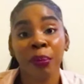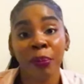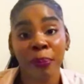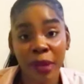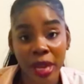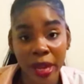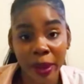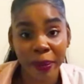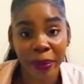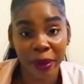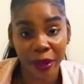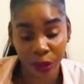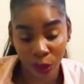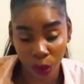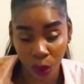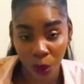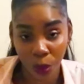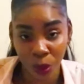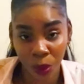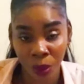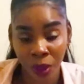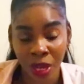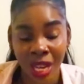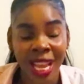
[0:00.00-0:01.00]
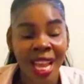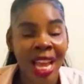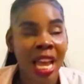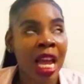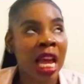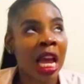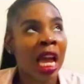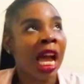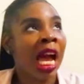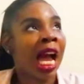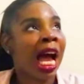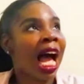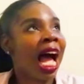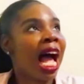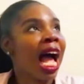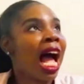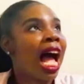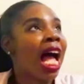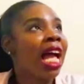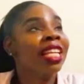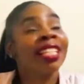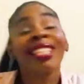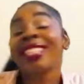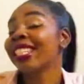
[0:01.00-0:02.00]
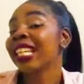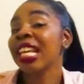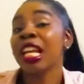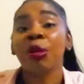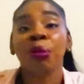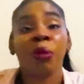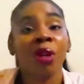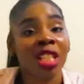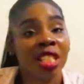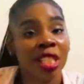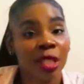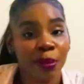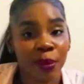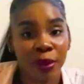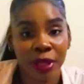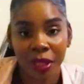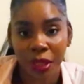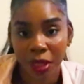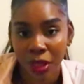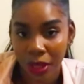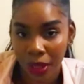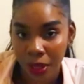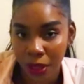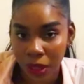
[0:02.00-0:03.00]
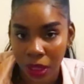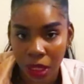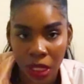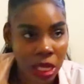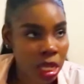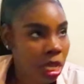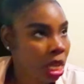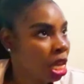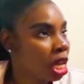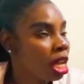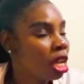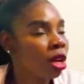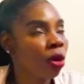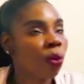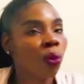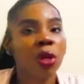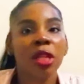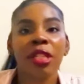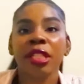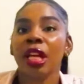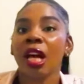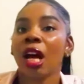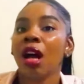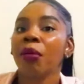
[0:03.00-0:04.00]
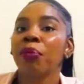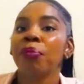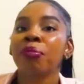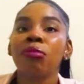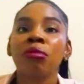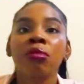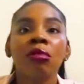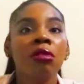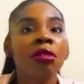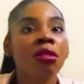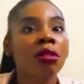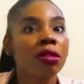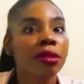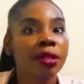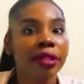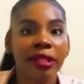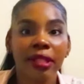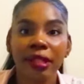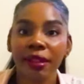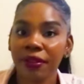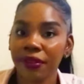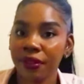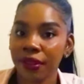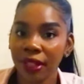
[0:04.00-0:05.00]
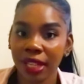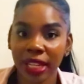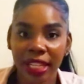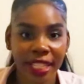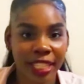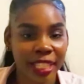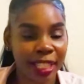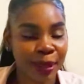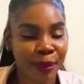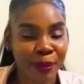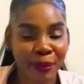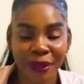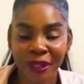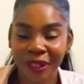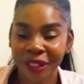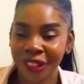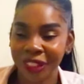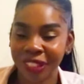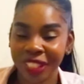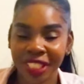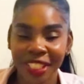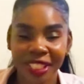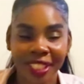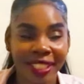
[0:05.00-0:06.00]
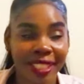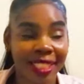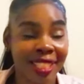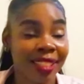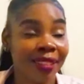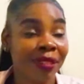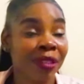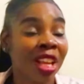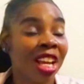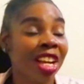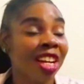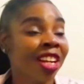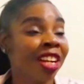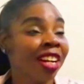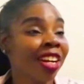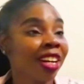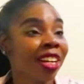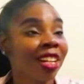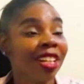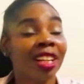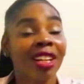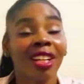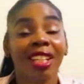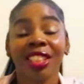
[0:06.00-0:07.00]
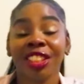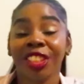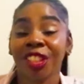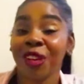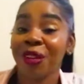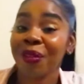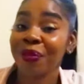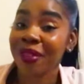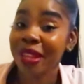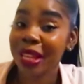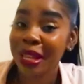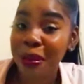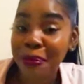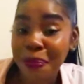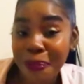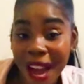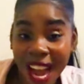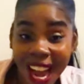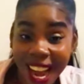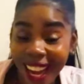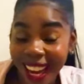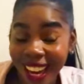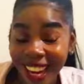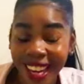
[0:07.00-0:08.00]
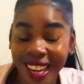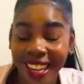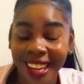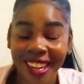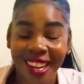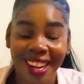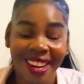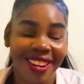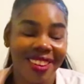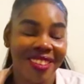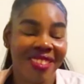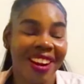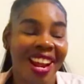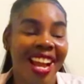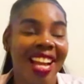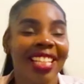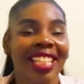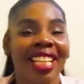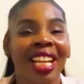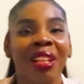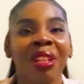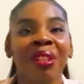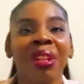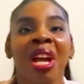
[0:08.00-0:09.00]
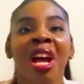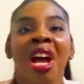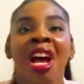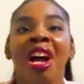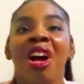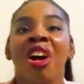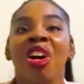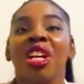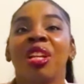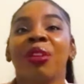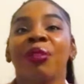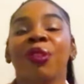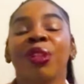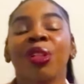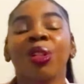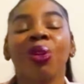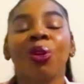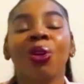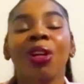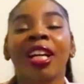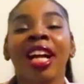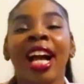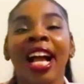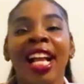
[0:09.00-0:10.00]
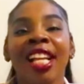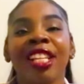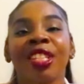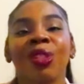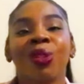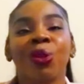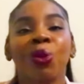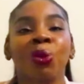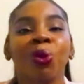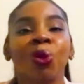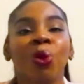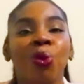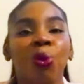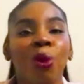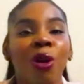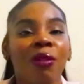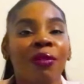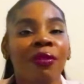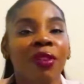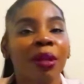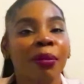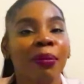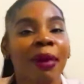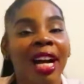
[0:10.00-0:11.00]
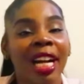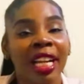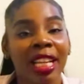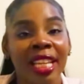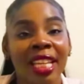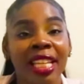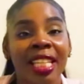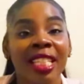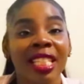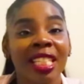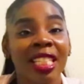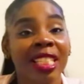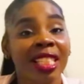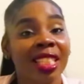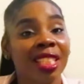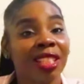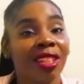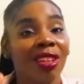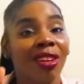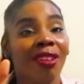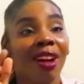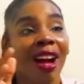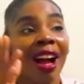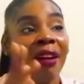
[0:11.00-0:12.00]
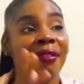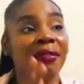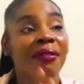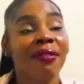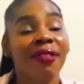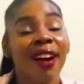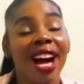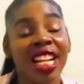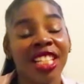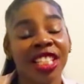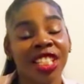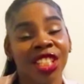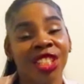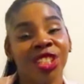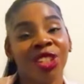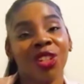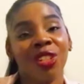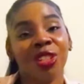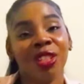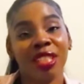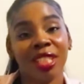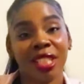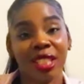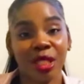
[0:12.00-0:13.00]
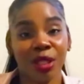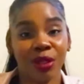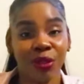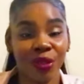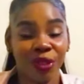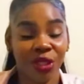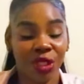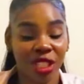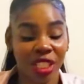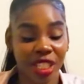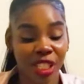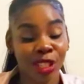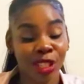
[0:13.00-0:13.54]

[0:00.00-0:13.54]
baby though, it's same hospital. It was a beautiful experience. Girl got her V-Bac, right? And if you guys don't know what V-Bac is, it's a vaginal delivery.